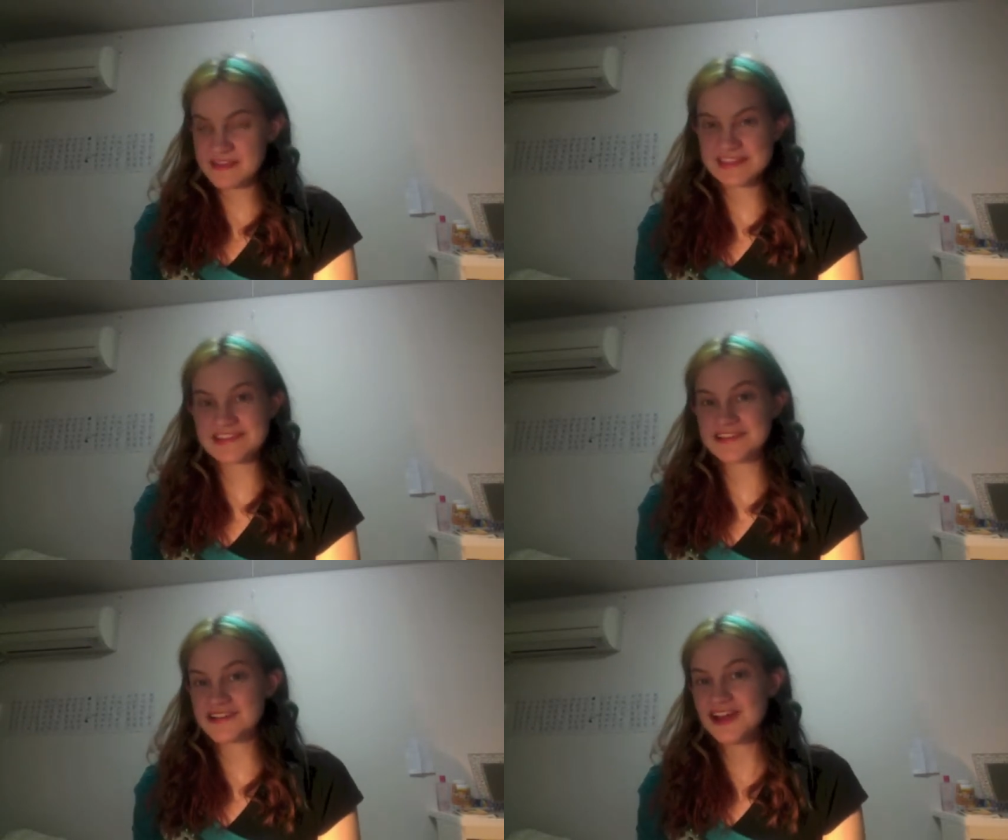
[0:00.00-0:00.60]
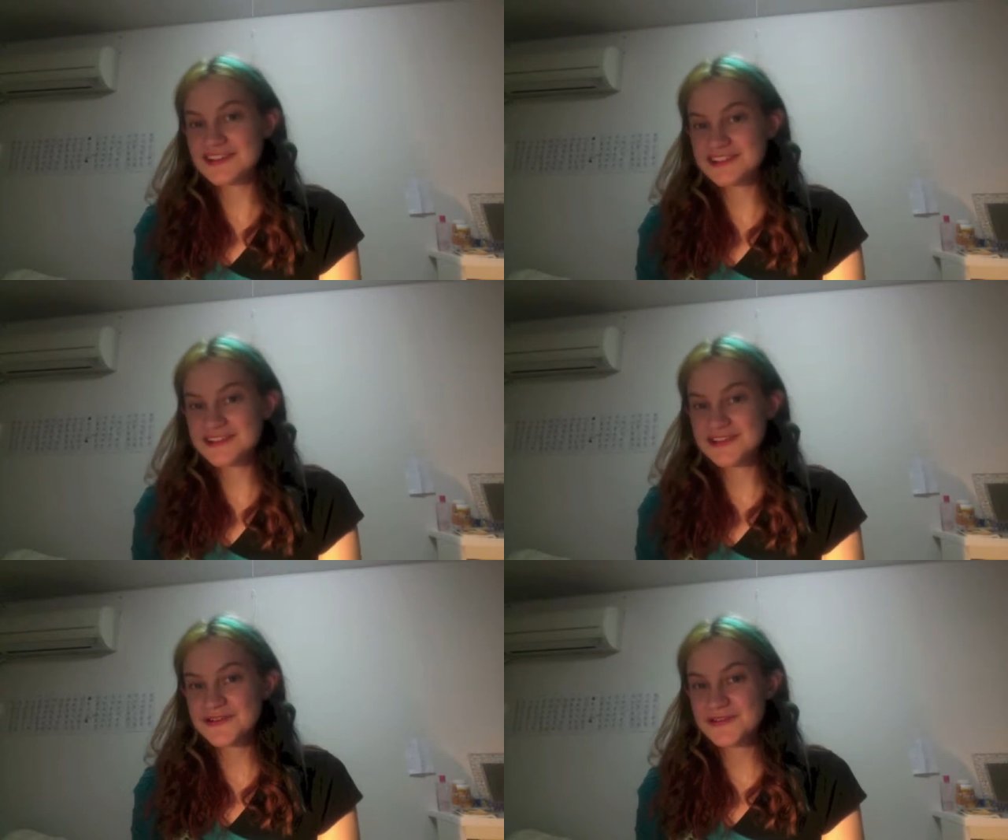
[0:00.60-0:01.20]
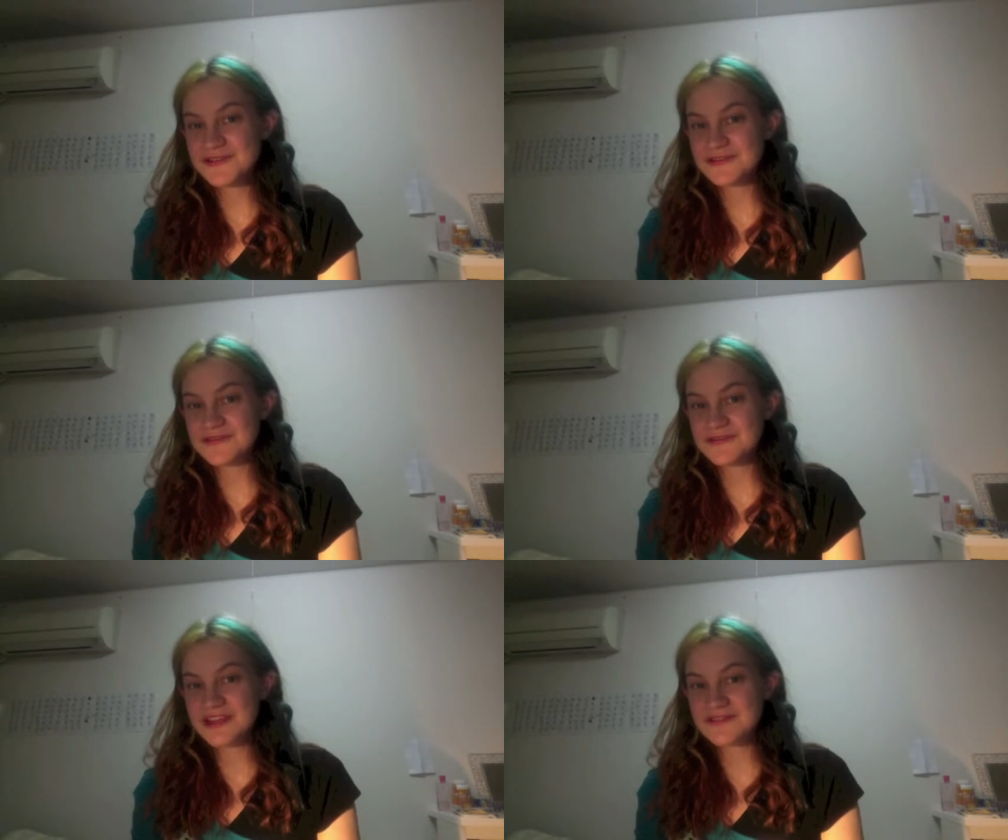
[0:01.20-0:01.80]
They're not too
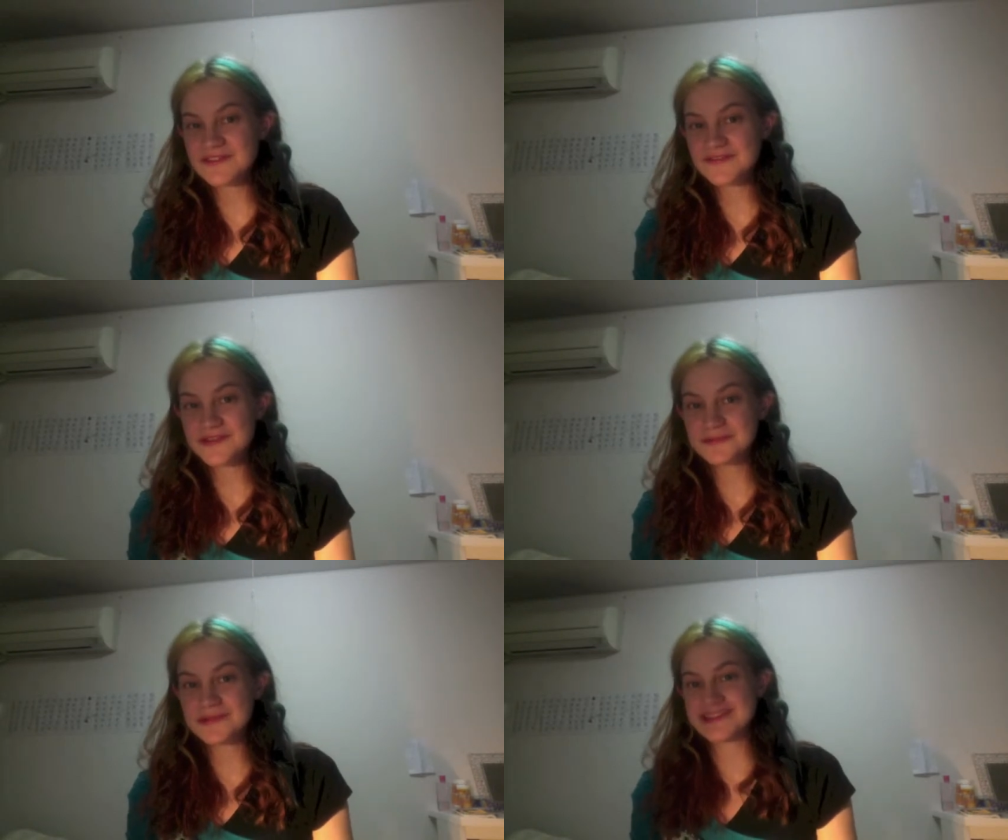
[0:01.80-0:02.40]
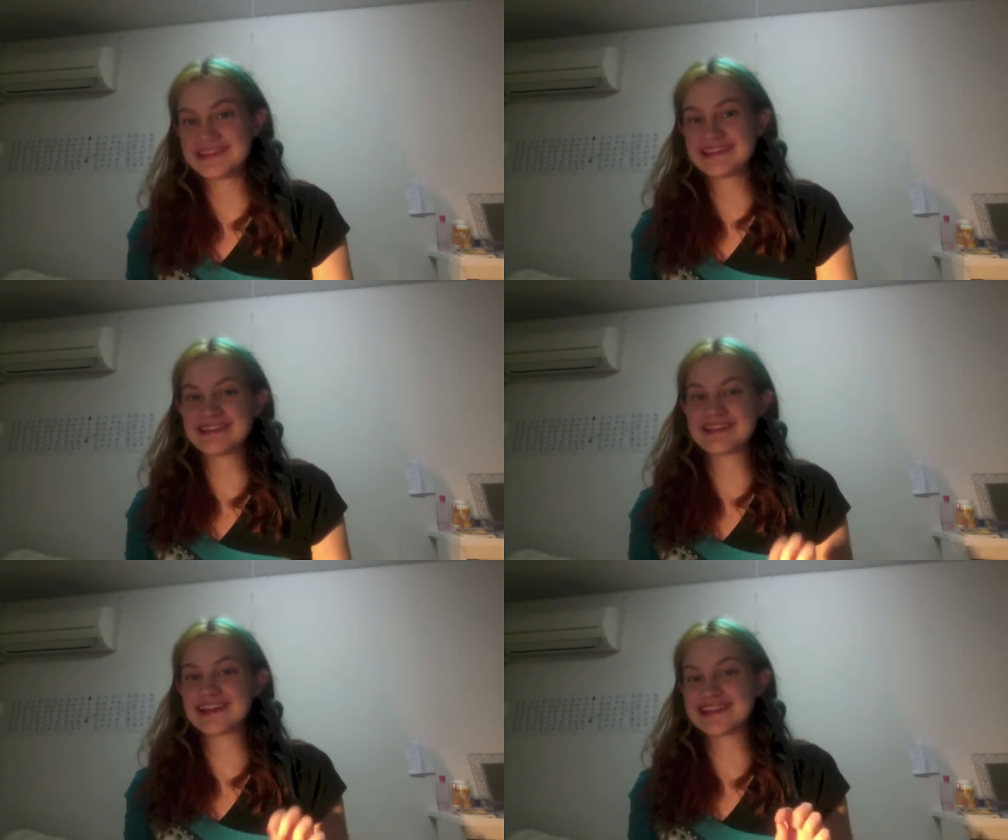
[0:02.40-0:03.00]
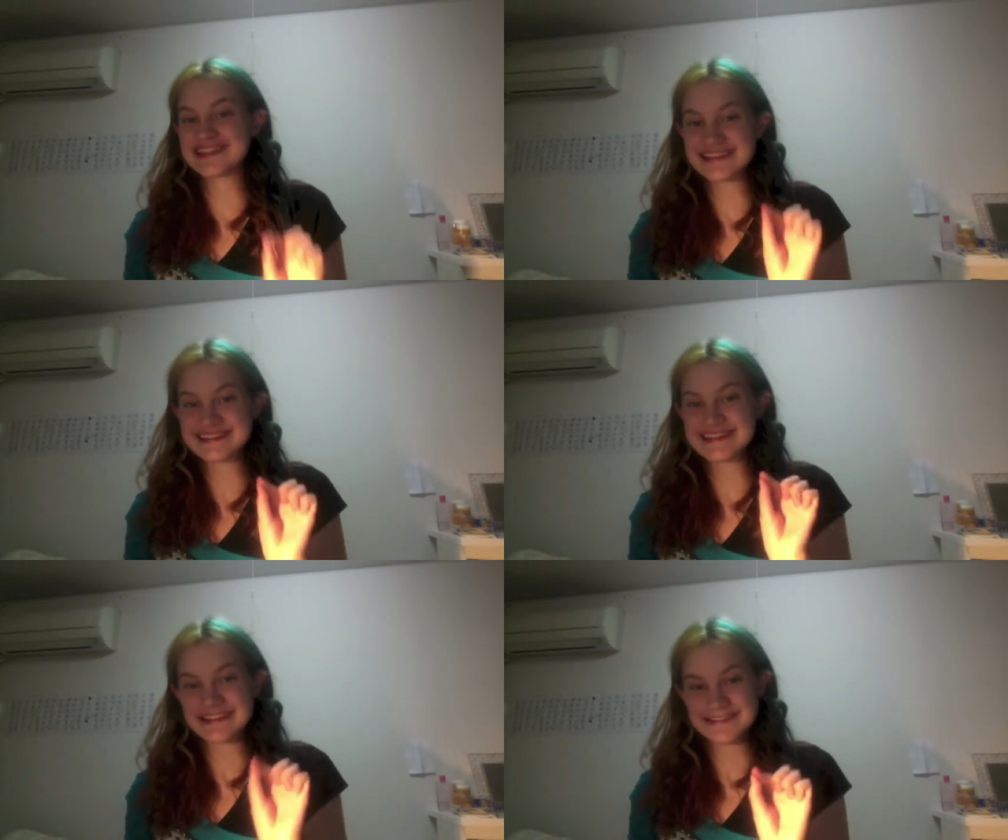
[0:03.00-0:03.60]
flavorful, but they're just
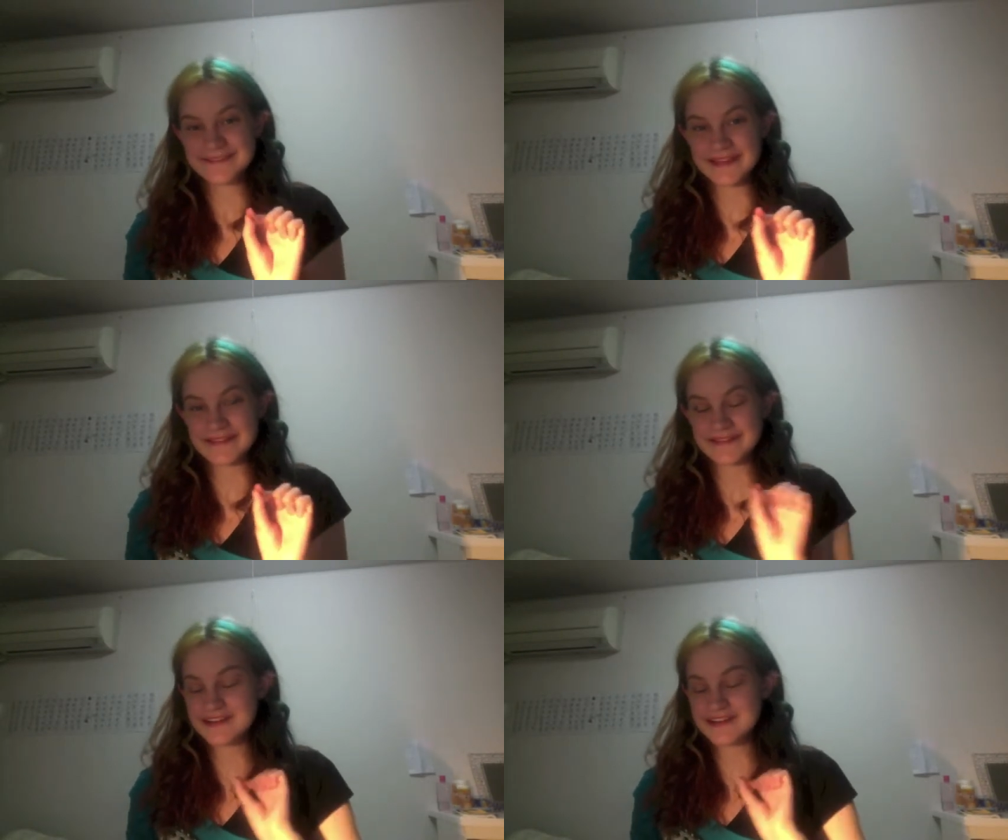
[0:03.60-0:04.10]
enough flavor.